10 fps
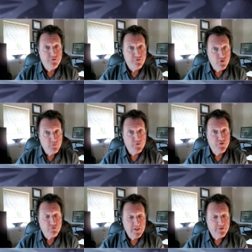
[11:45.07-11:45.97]
tumor
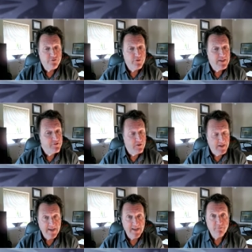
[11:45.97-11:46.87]
shrinkage rates are
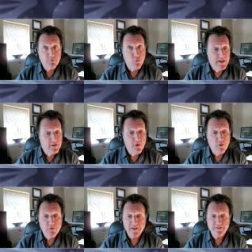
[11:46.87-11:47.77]
again quite low,
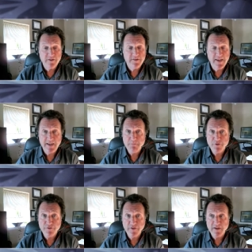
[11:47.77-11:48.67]
less than
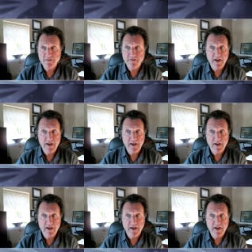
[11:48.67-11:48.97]
10%,